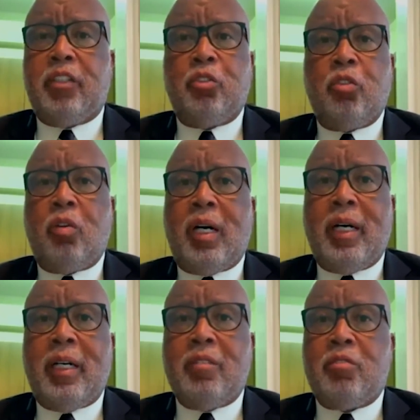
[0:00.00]
As you know,
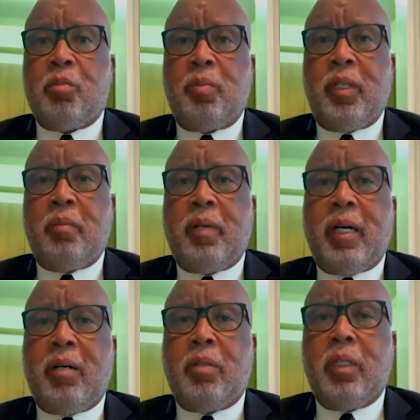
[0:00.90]
I have subpoena
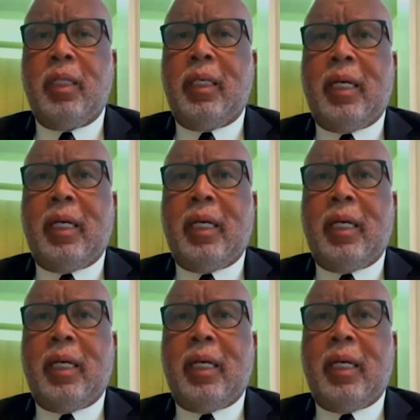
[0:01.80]
power.